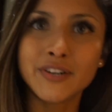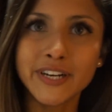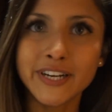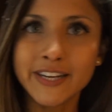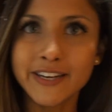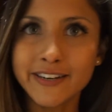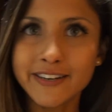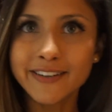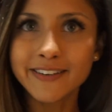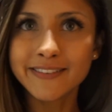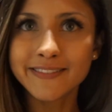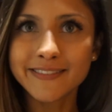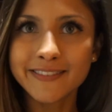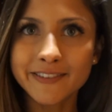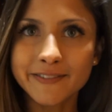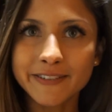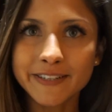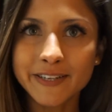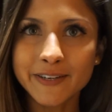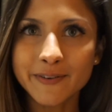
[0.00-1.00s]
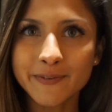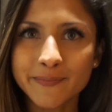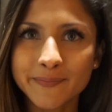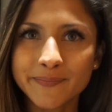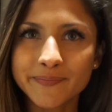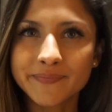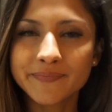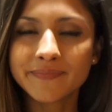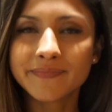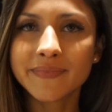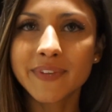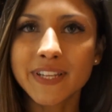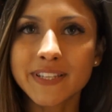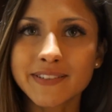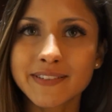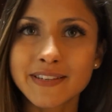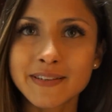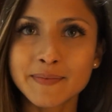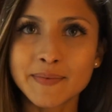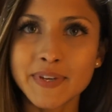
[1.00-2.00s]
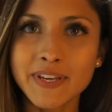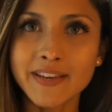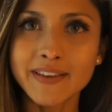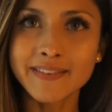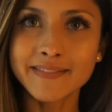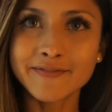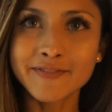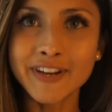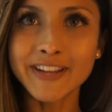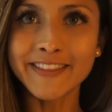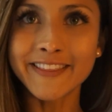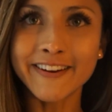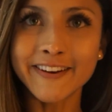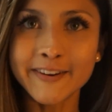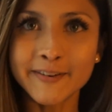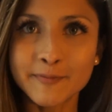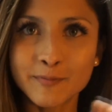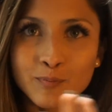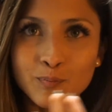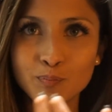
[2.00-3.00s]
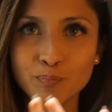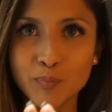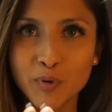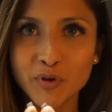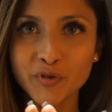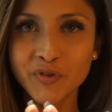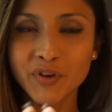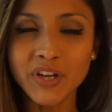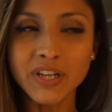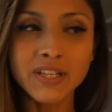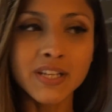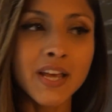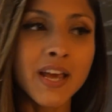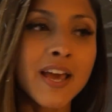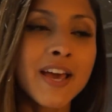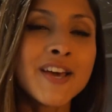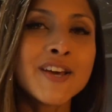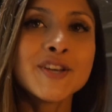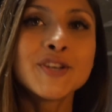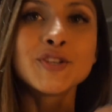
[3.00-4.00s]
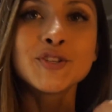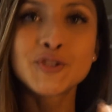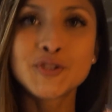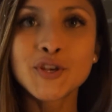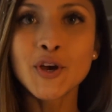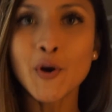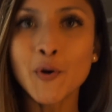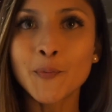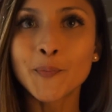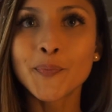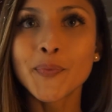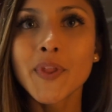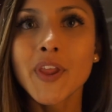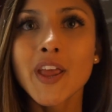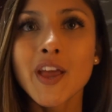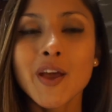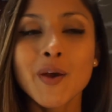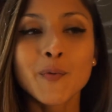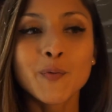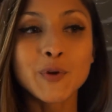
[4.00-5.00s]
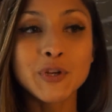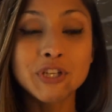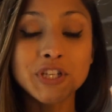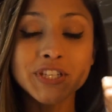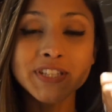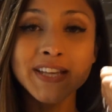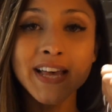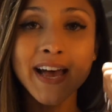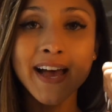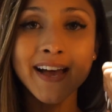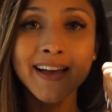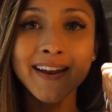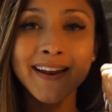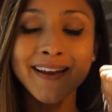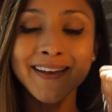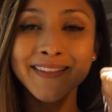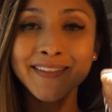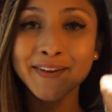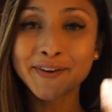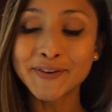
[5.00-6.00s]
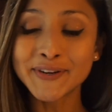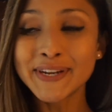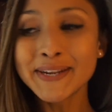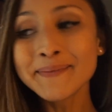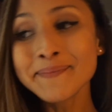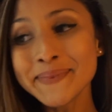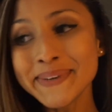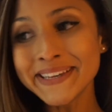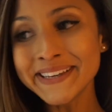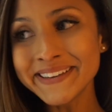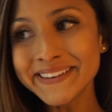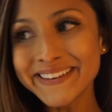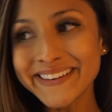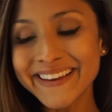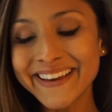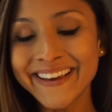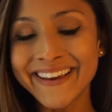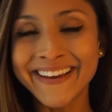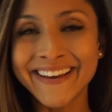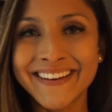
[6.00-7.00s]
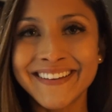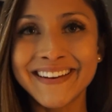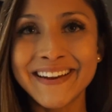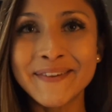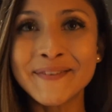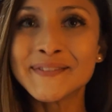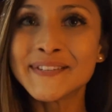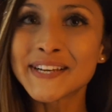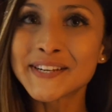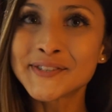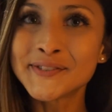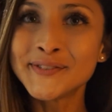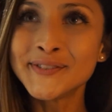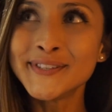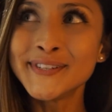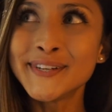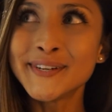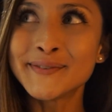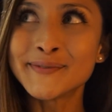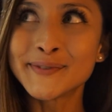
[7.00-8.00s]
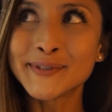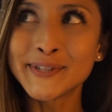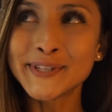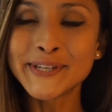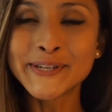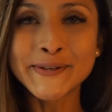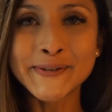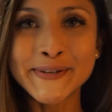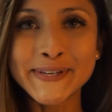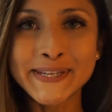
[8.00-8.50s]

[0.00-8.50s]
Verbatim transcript: Right here. There we go. That's gonna be it. Right there. Perfect. So, we just had uh, the greet and meet and it was actually a really cool